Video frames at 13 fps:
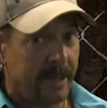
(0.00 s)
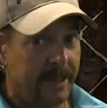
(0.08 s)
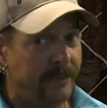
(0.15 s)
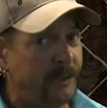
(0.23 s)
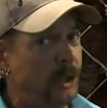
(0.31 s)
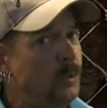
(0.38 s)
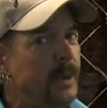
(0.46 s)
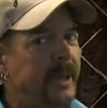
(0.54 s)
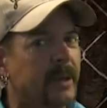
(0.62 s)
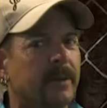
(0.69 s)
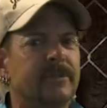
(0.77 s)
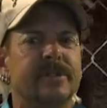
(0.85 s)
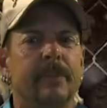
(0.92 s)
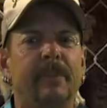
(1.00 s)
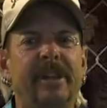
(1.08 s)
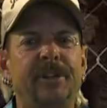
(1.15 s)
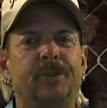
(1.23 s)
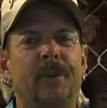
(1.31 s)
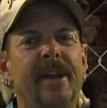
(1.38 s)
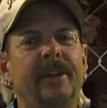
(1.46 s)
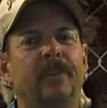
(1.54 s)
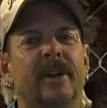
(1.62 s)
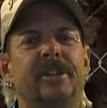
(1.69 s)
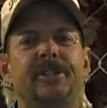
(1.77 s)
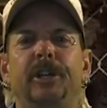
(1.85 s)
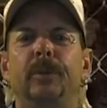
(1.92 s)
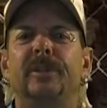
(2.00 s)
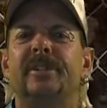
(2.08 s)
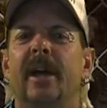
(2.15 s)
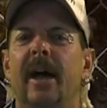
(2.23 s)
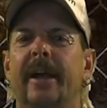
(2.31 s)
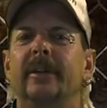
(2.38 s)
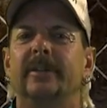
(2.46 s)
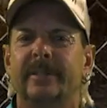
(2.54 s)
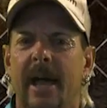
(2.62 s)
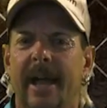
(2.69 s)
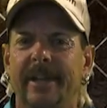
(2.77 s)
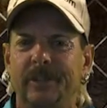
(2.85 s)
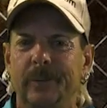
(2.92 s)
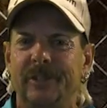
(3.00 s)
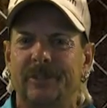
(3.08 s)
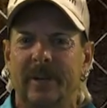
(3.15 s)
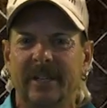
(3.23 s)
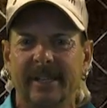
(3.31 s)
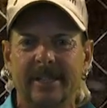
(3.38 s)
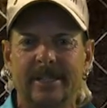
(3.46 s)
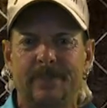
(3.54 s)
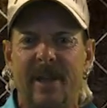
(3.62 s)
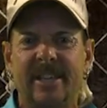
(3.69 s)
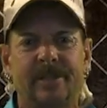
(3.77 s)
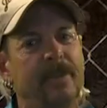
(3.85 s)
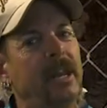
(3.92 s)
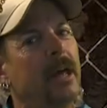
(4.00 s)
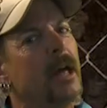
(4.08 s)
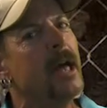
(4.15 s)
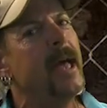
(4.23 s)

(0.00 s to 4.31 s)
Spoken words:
if you hear of somebody trying to rescue a tiger tied to a drug dealer's basement